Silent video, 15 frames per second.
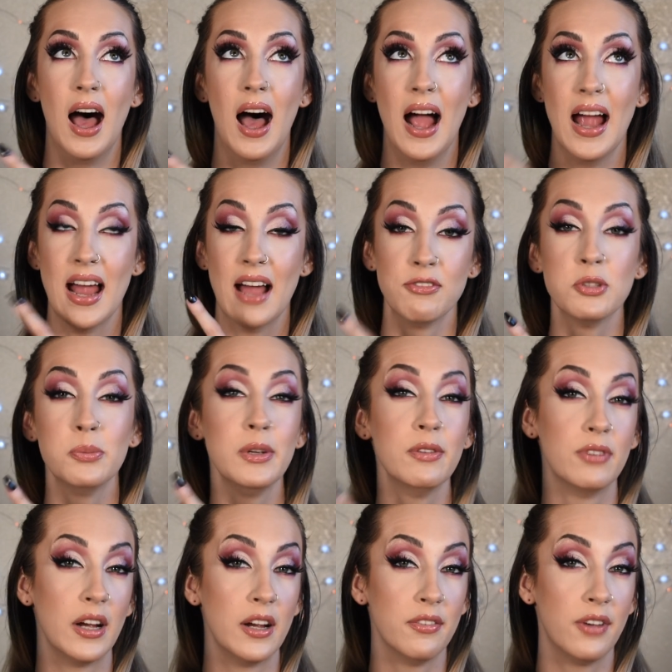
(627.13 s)
I have to be
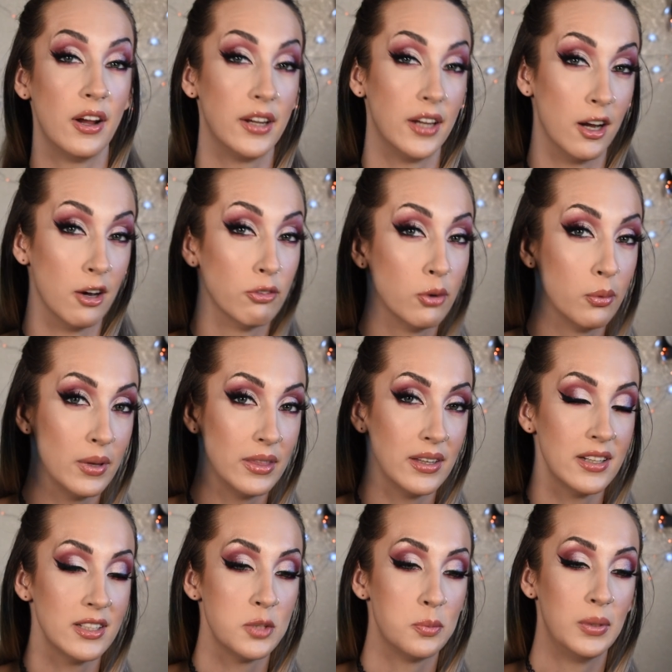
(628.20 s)
very, very careful with
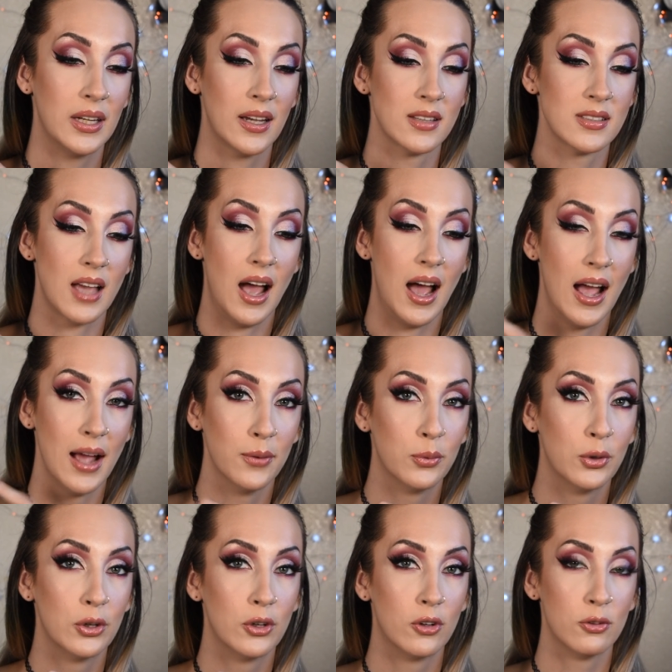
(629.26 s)
this because I
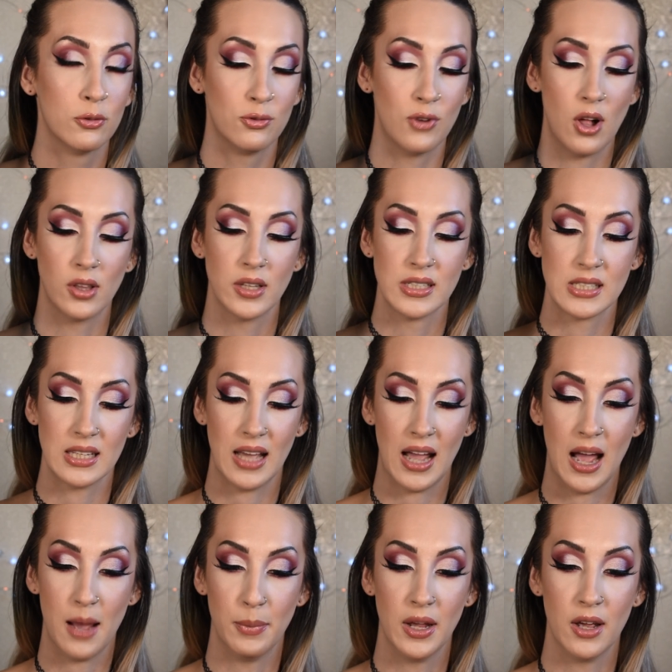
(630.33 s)
will fall into the
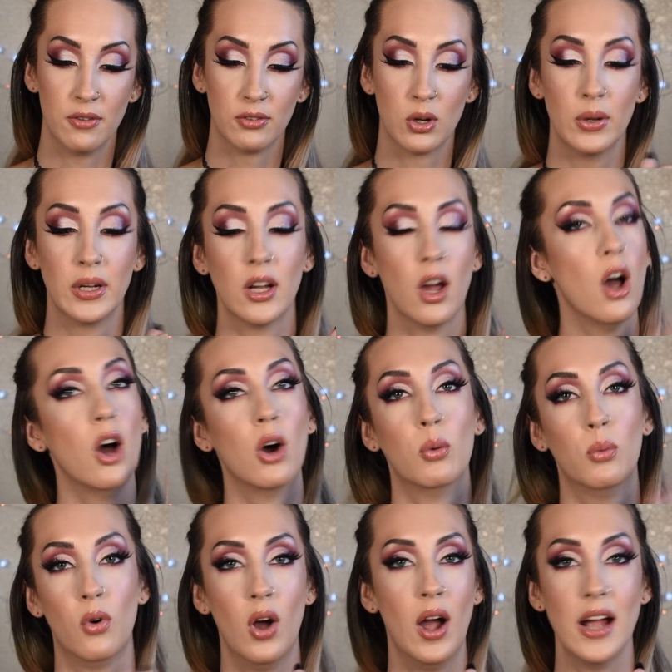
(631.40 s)
habit of going,
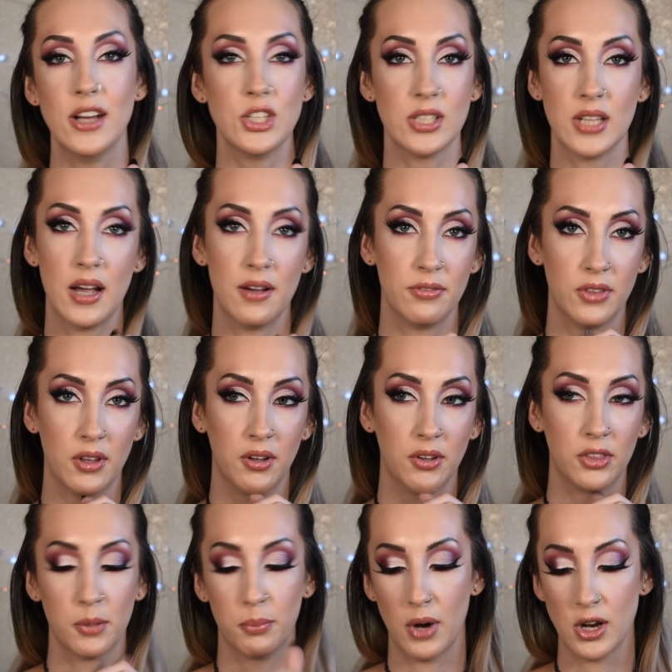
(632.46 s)
oh, well, I just have
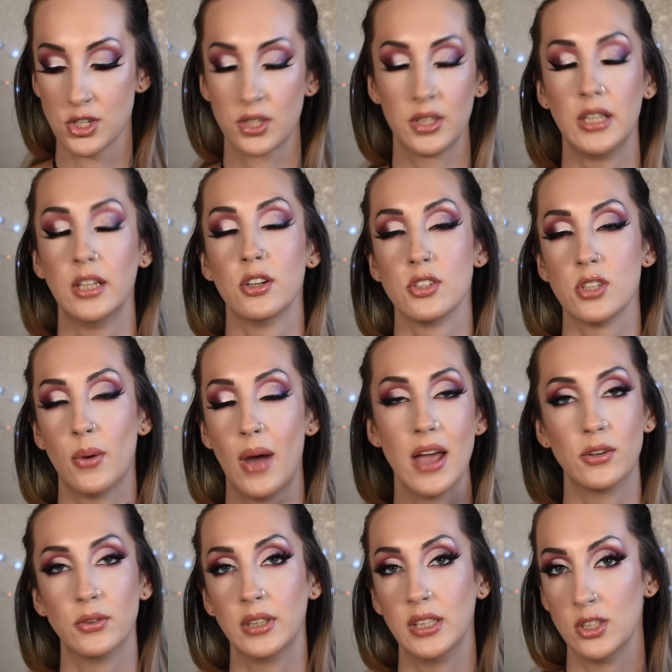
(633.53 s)
the, the brush cleaner, so I
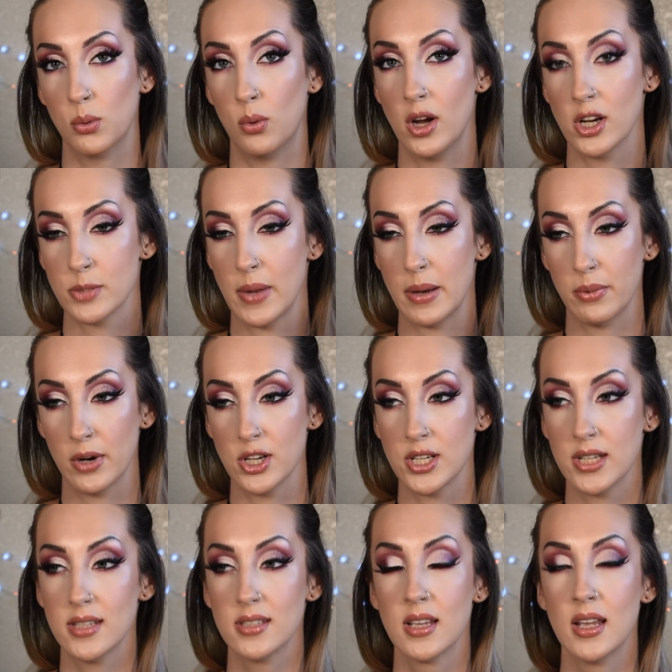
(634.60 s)
don't need to wash my
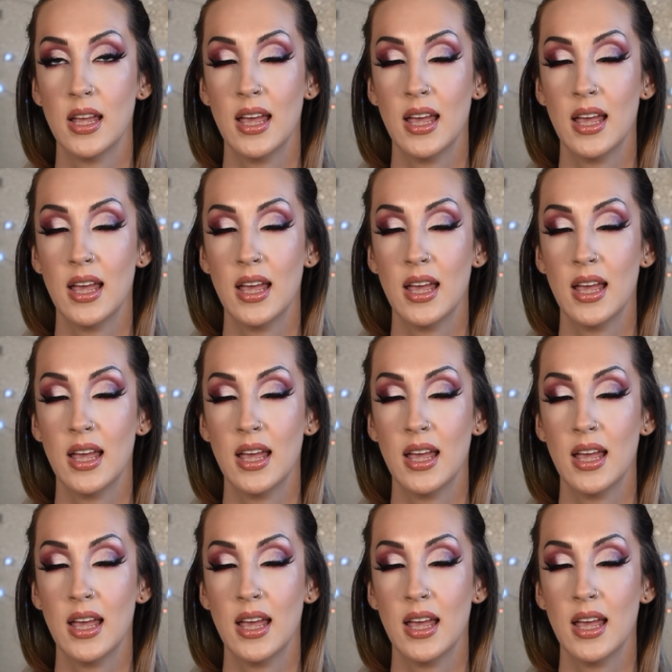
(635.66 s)
brushes.